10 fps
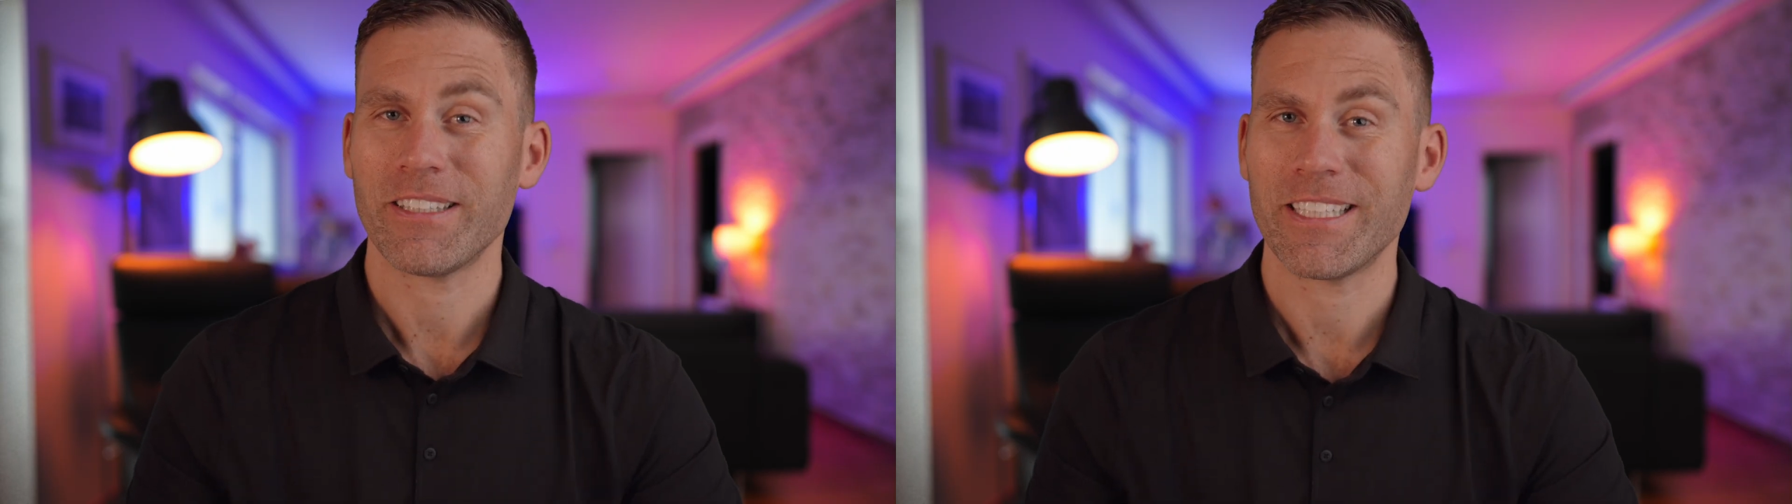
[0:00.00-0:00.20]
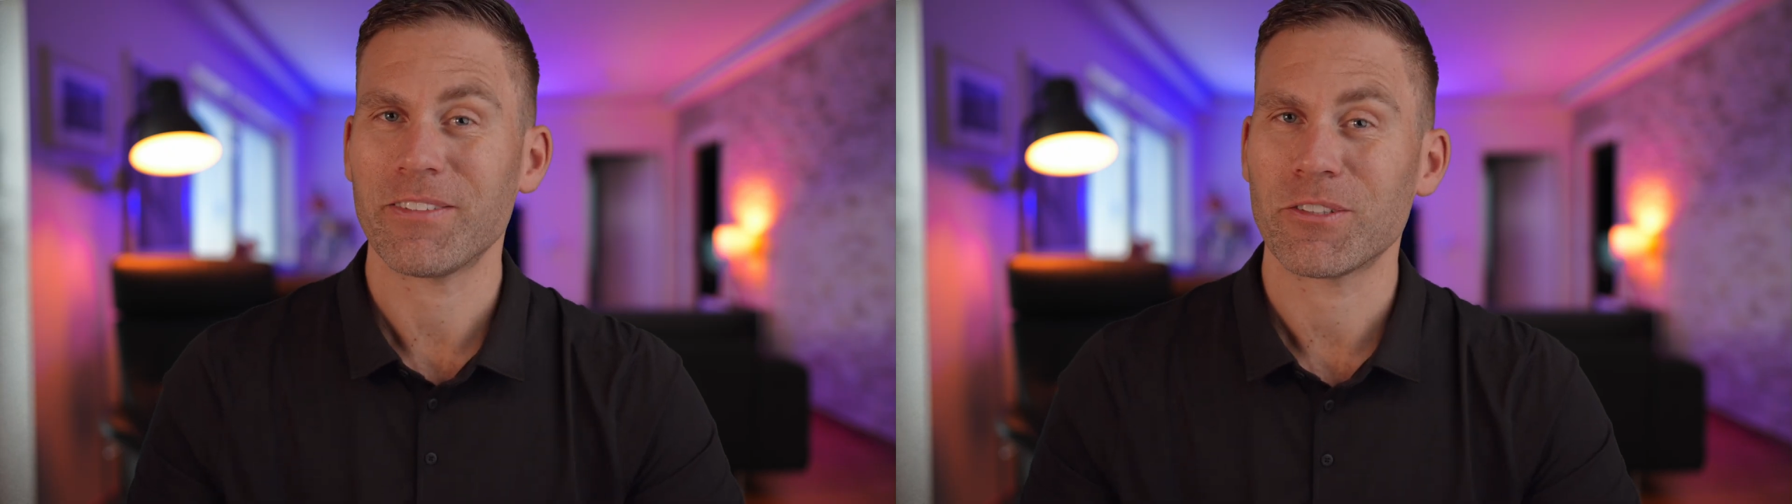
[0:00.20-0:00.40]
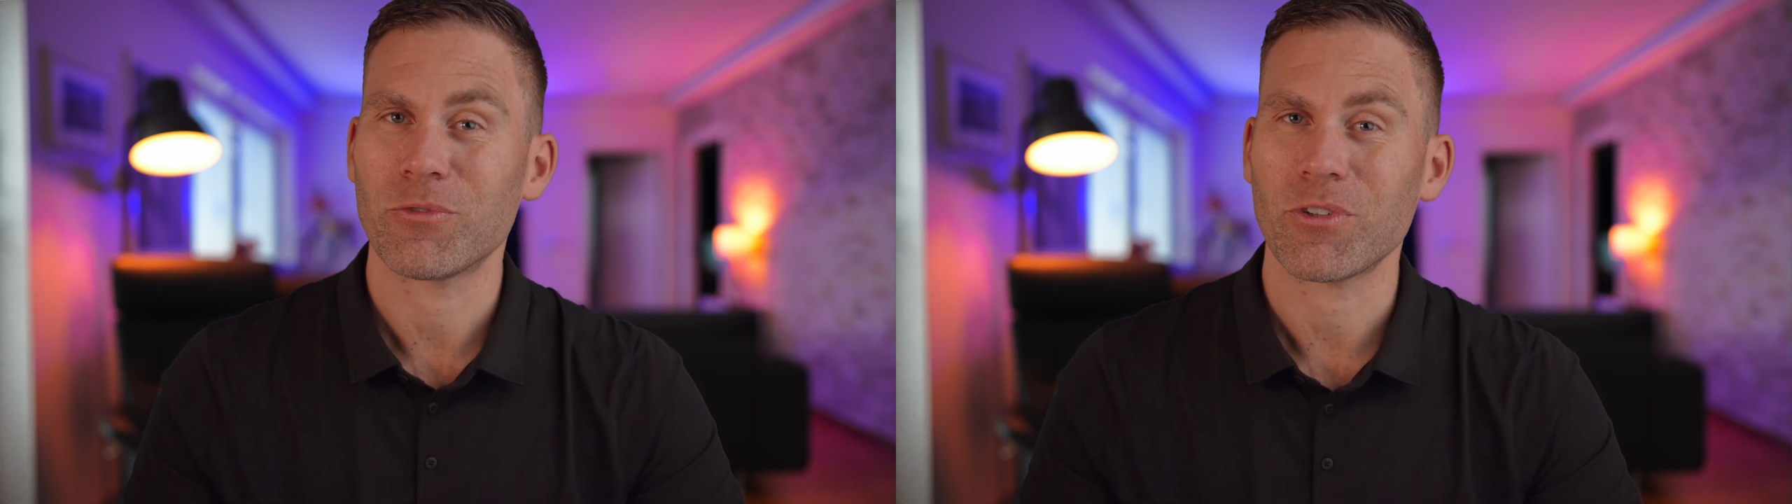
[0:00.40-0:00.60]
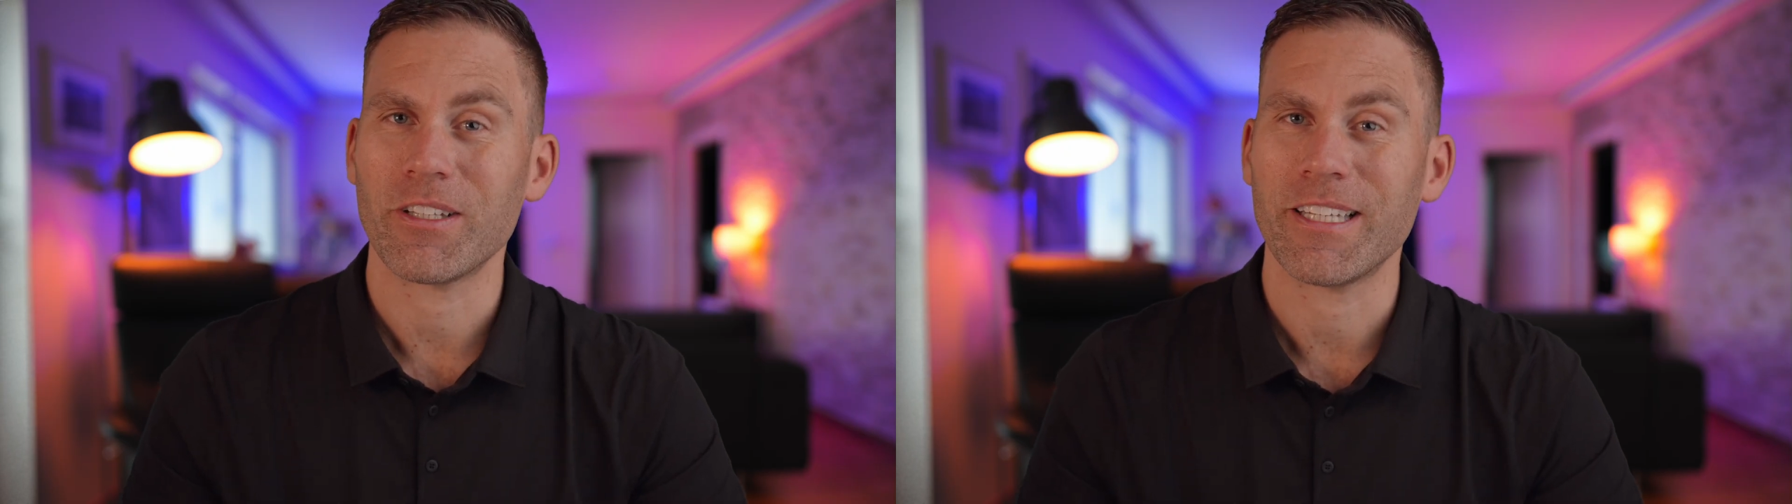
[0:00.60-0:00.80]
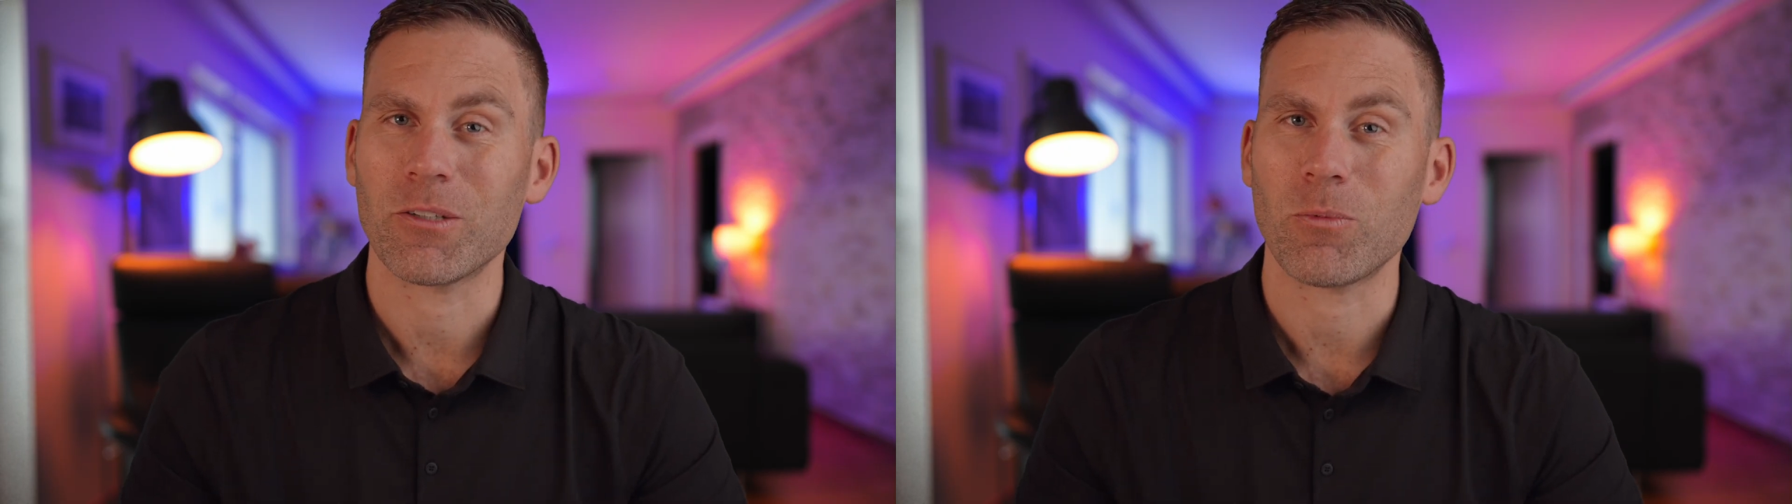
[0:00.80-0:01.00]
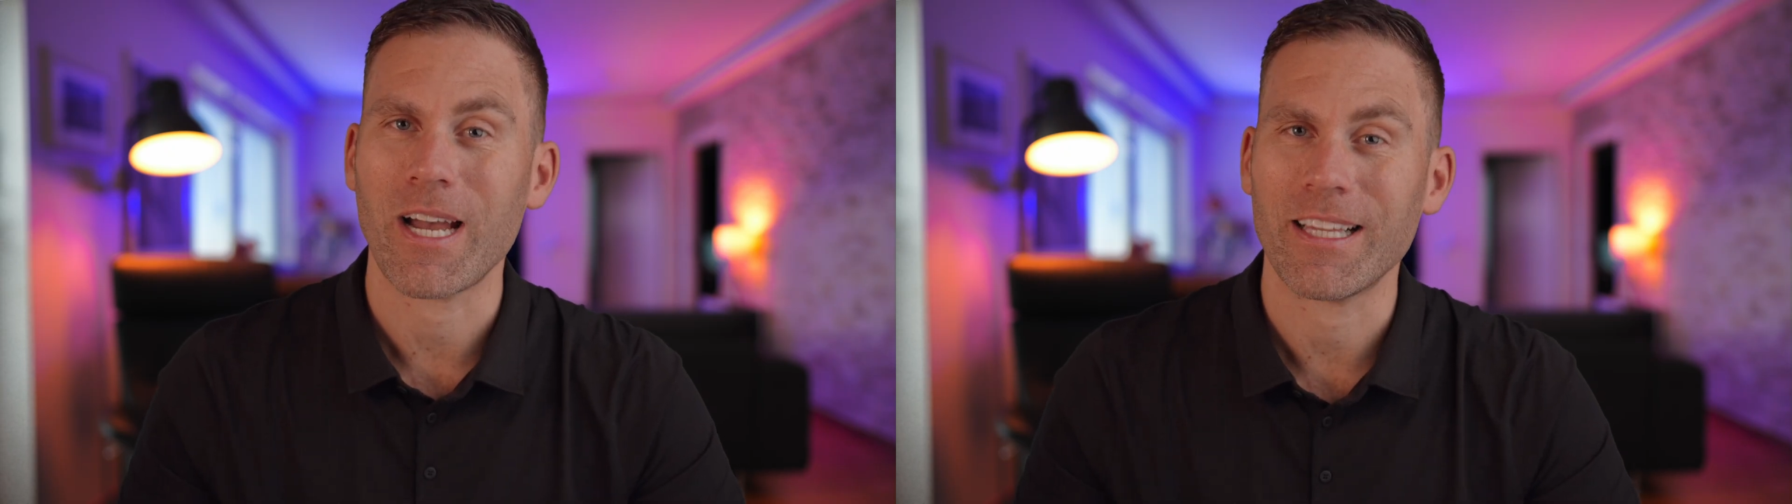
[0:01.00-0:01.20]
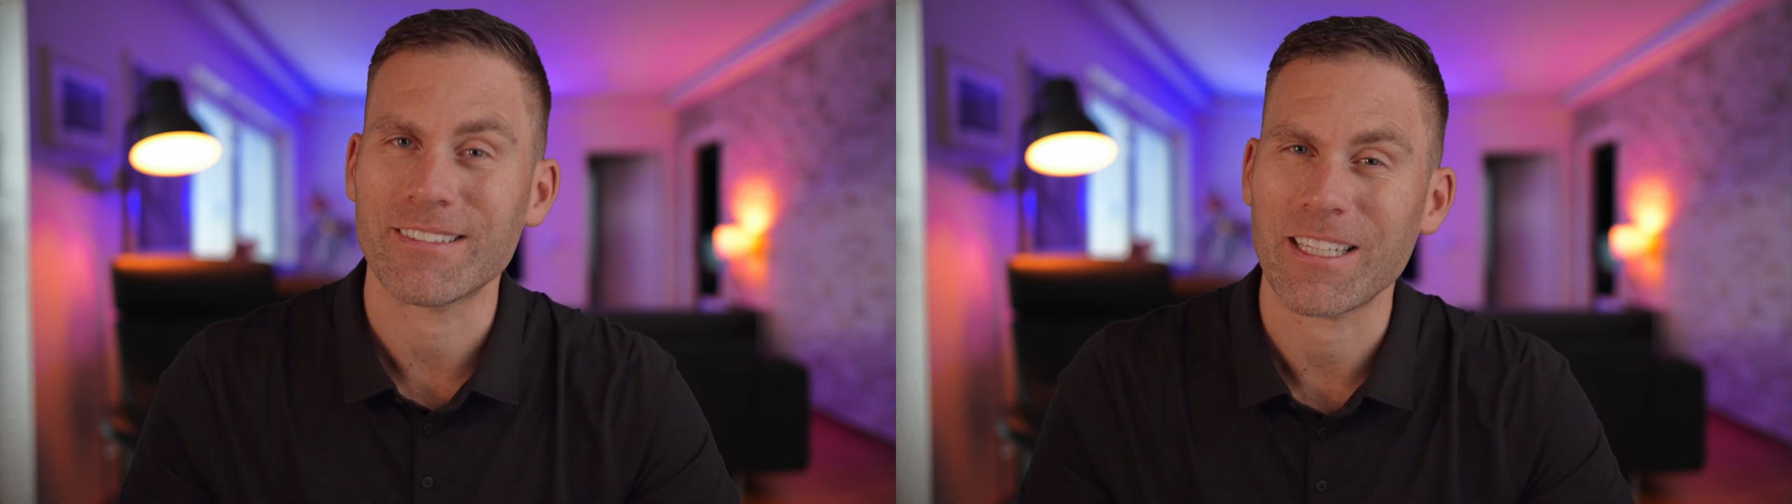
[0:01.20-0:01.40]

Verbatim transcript: leave it for a little while.